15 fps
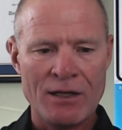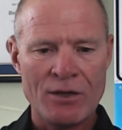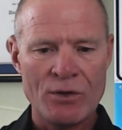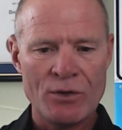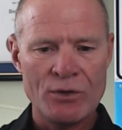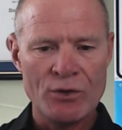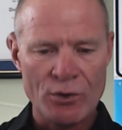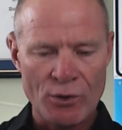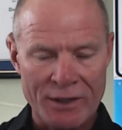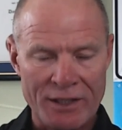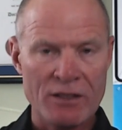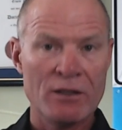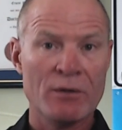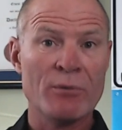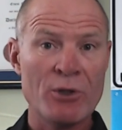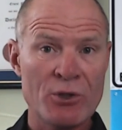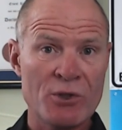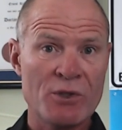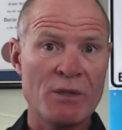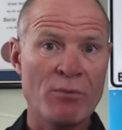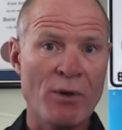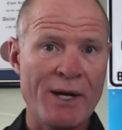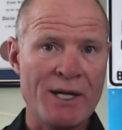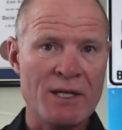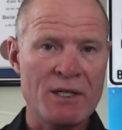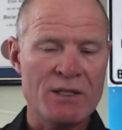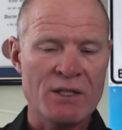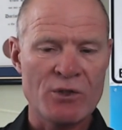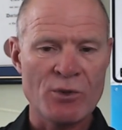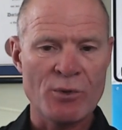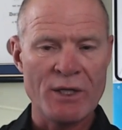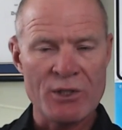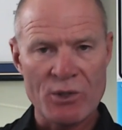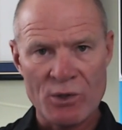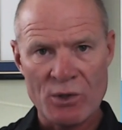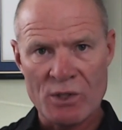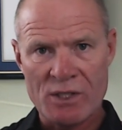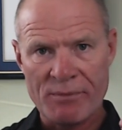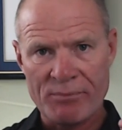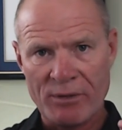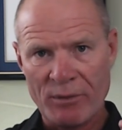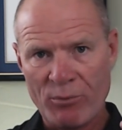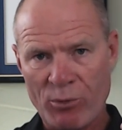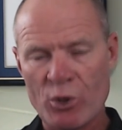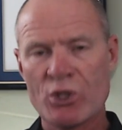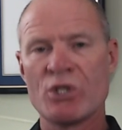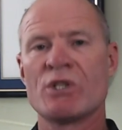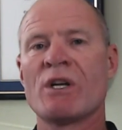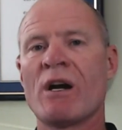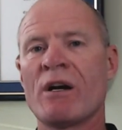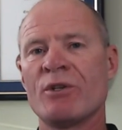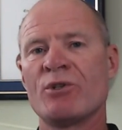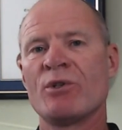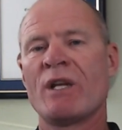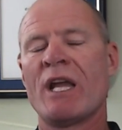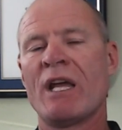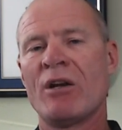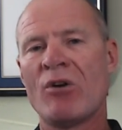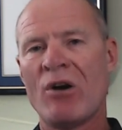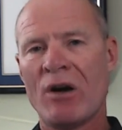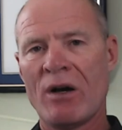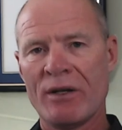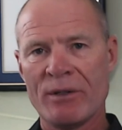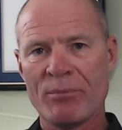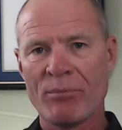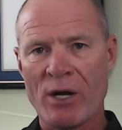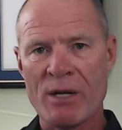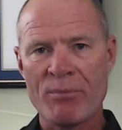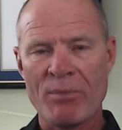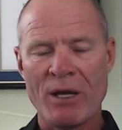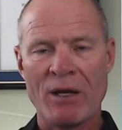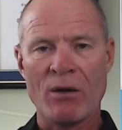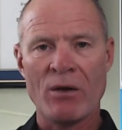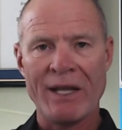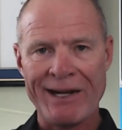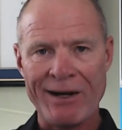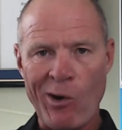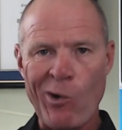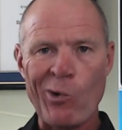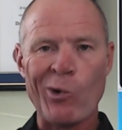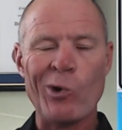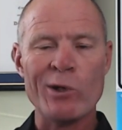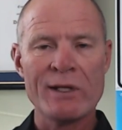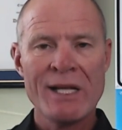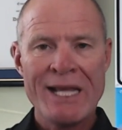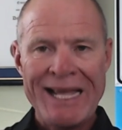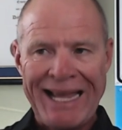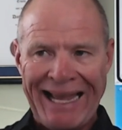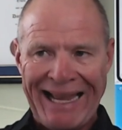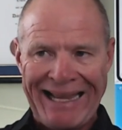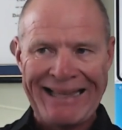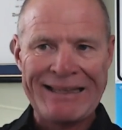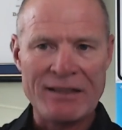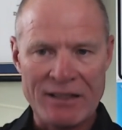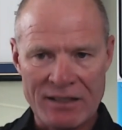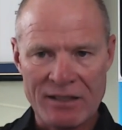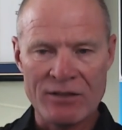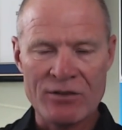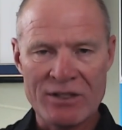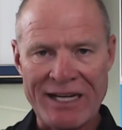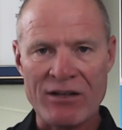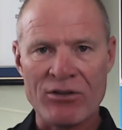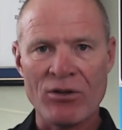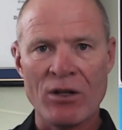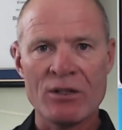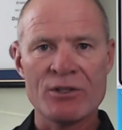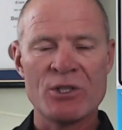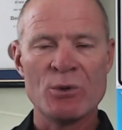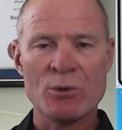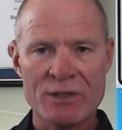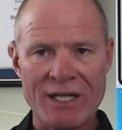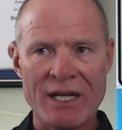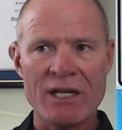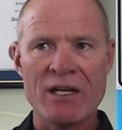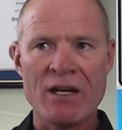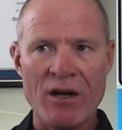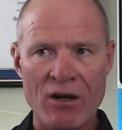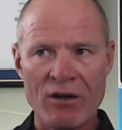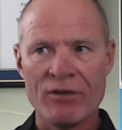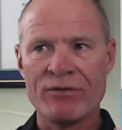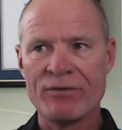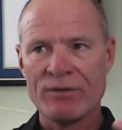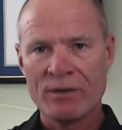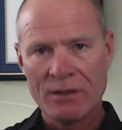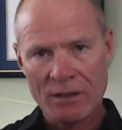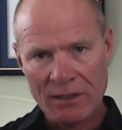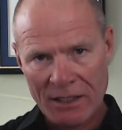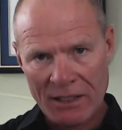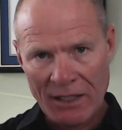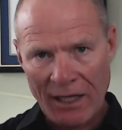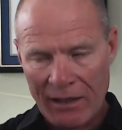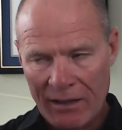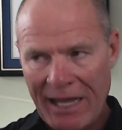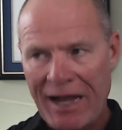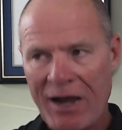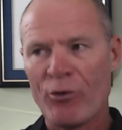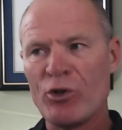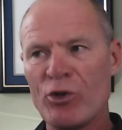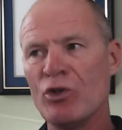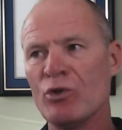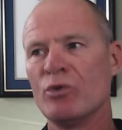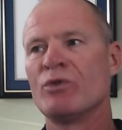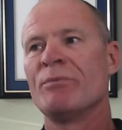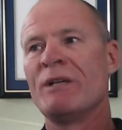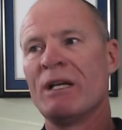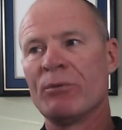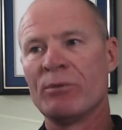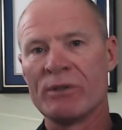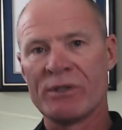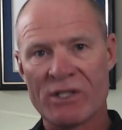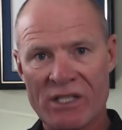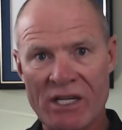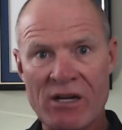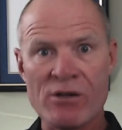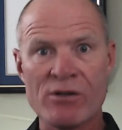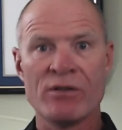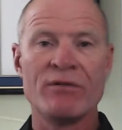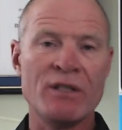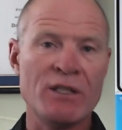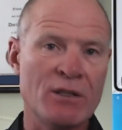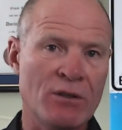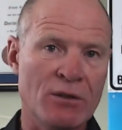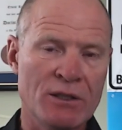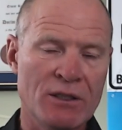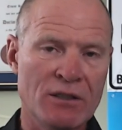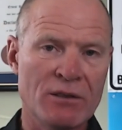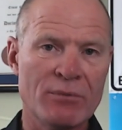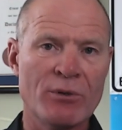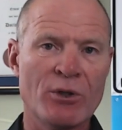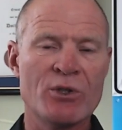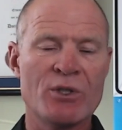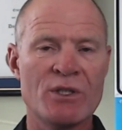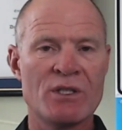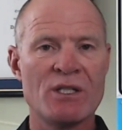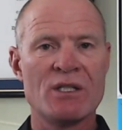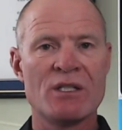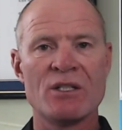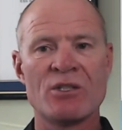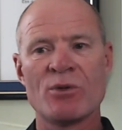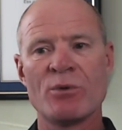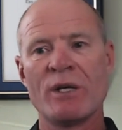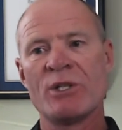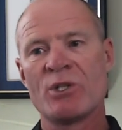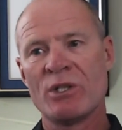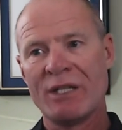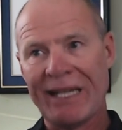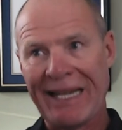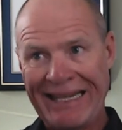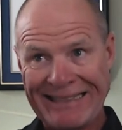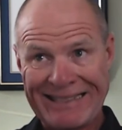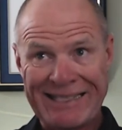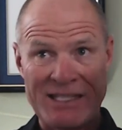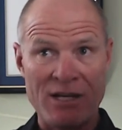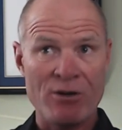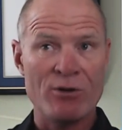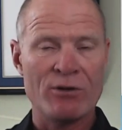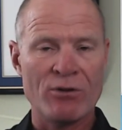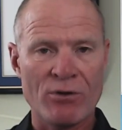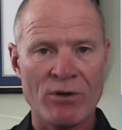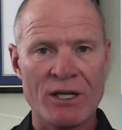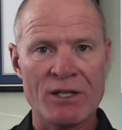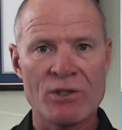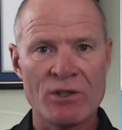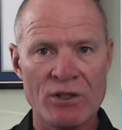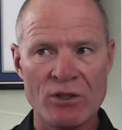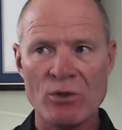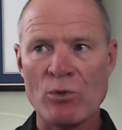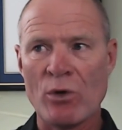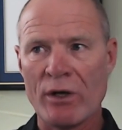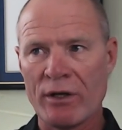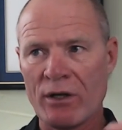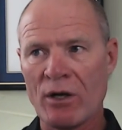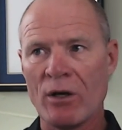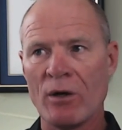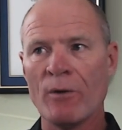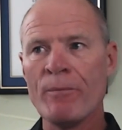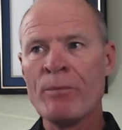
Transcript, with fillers: you're in an emergency braking situation, you simply push as hard as you can on the brake pedal and hold, and the technology will take care of allowing you to be able to steer the vehicle in an emergency situation and steer in the direction that you want to go.